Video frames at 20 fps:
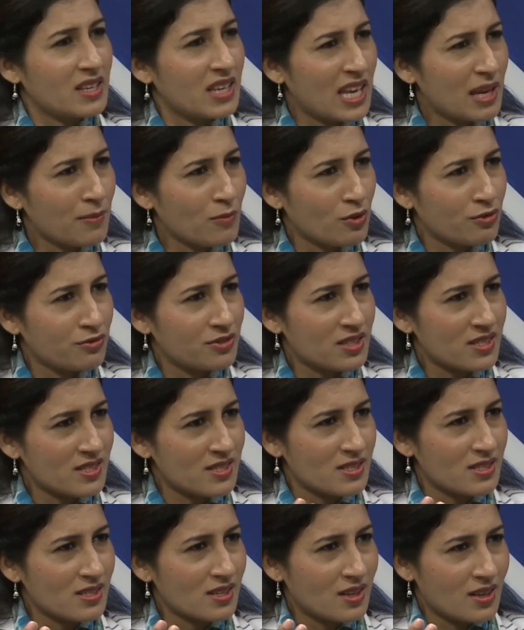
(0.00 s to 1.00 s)
name of
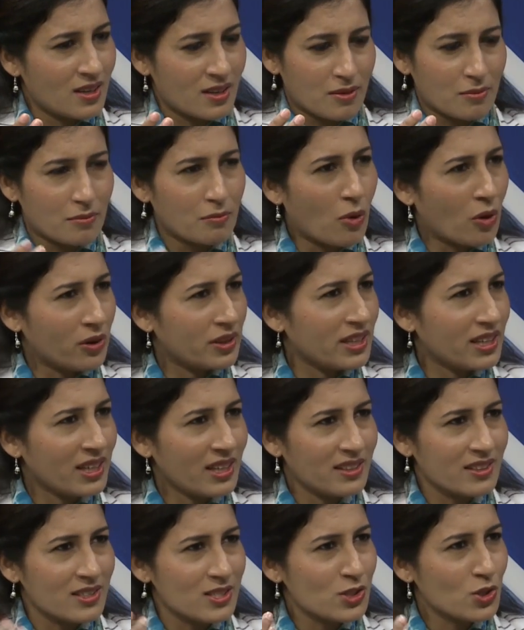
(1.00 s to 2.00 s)
this
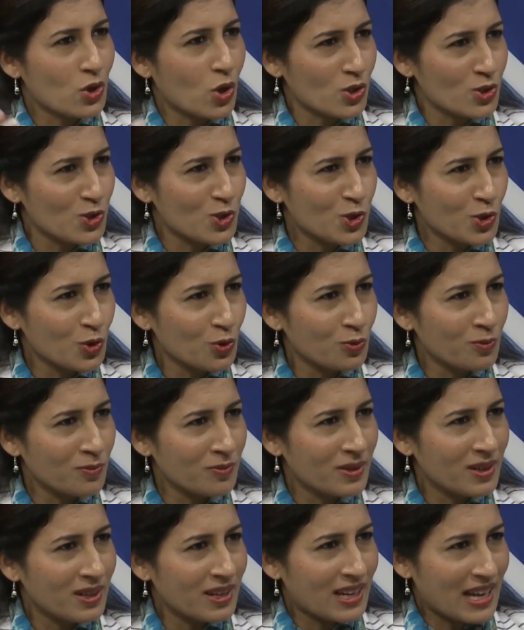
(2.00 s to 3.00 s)
body, this
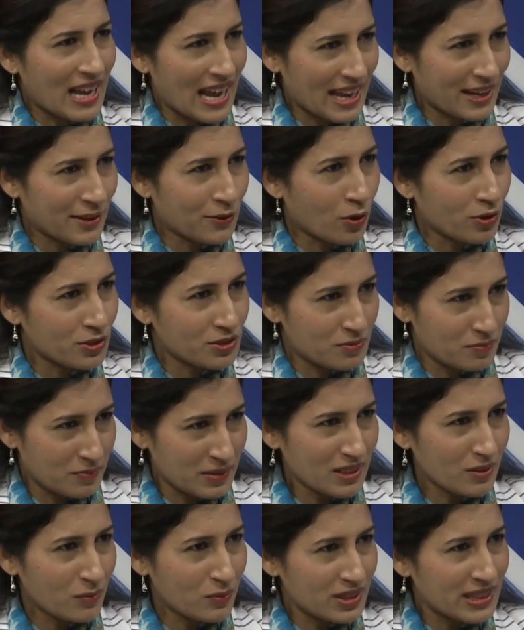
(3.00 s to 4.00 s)
costume, and not
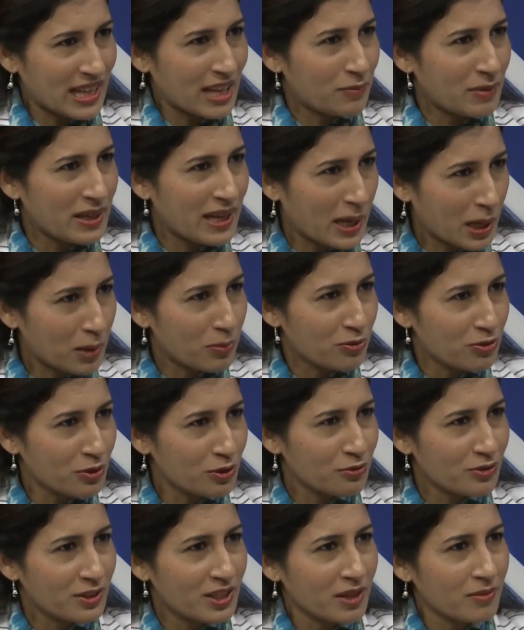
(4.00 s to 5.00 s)
me. Will that be helpful
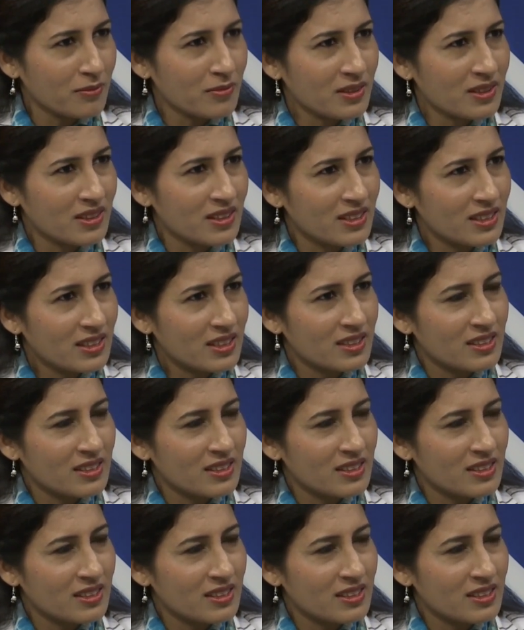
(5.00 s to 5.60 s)
for them? Yeah,